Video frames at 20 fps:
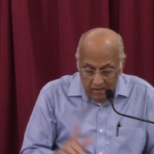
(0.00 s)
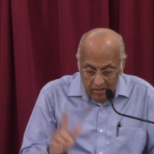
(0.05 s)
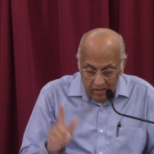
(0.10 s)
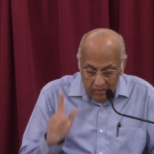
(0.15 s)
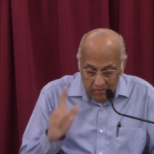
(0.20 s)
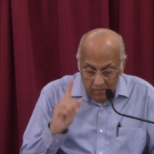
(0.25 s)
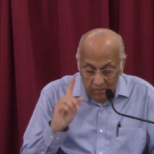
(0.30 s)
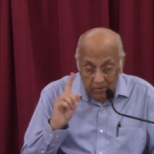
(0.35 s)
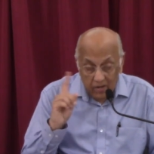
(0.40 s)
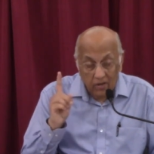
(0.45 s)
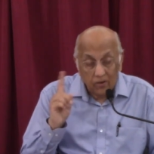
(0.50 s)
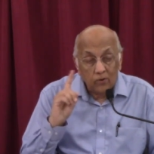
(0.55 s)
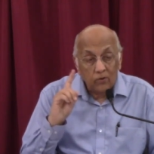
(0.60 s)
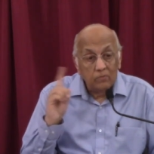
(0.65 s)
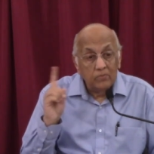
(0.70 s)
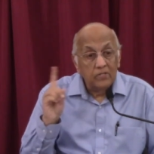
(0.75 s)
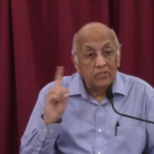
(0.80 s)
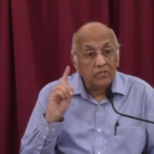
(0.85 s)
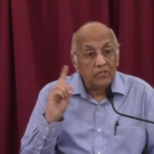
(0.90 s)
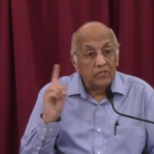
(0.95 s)
There will be no
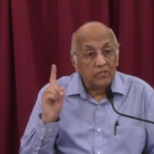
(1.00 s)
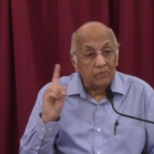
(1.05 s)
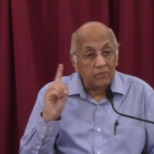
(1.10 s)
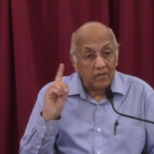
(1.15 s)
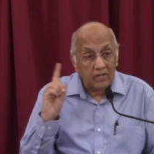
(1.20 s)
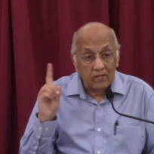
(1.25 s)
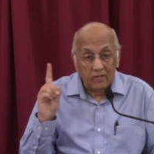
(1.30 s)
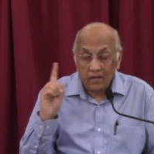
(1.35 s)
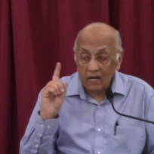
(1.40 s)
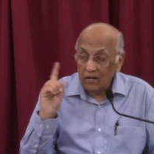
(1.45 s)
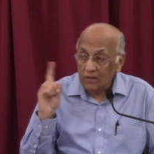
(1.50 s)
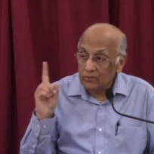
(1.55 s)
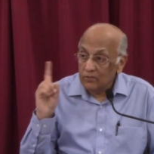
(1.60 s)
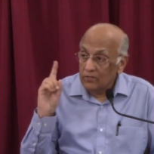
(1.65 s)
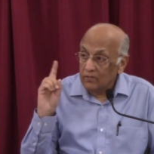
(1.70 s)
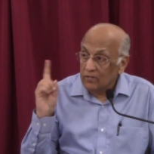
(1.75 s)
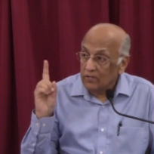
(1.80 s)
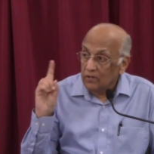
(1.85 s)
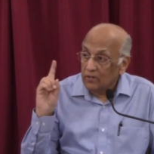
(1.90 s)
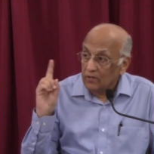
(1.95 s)
businessman in the house
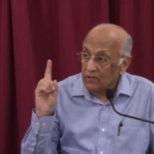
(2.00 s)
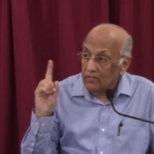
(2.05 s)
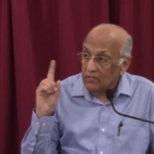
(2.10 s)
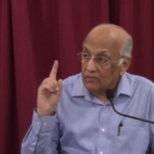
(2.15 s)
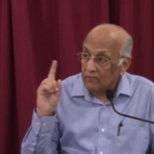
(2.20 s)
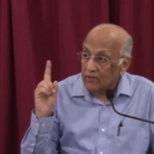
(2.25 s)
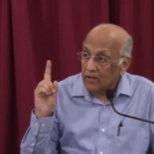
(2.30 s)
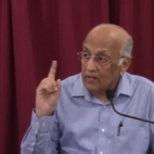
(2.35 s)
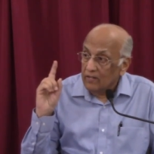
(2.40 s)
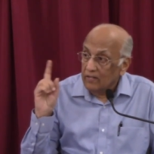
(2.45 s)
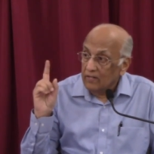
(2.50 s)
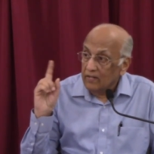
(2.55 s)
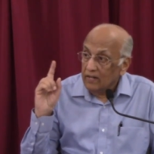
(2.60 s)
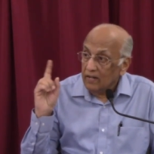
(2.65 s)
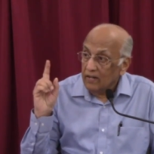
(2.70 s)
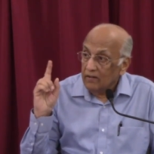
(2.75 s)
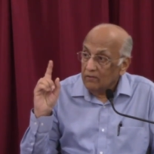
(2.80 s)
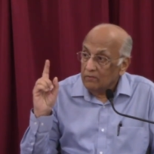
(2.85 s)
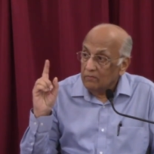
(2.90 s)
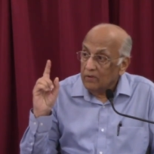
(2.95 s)
of the Lord in the final
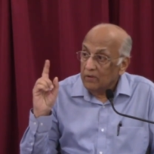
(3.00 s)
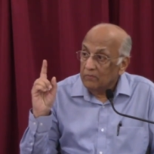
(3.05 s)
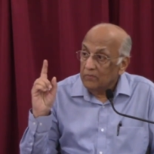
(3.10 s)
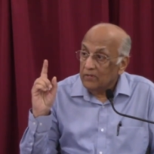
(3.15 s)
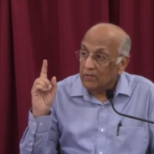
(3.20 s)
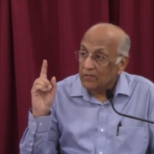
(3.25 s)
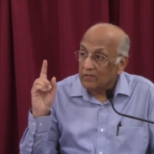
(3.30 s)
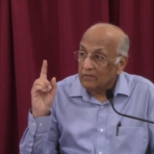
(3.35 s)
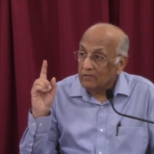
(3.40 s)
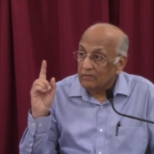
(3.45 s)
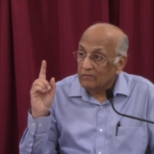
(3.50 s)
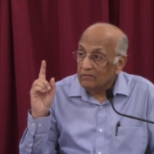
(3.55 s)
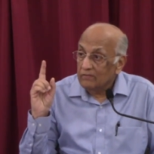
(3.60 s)
day, remember.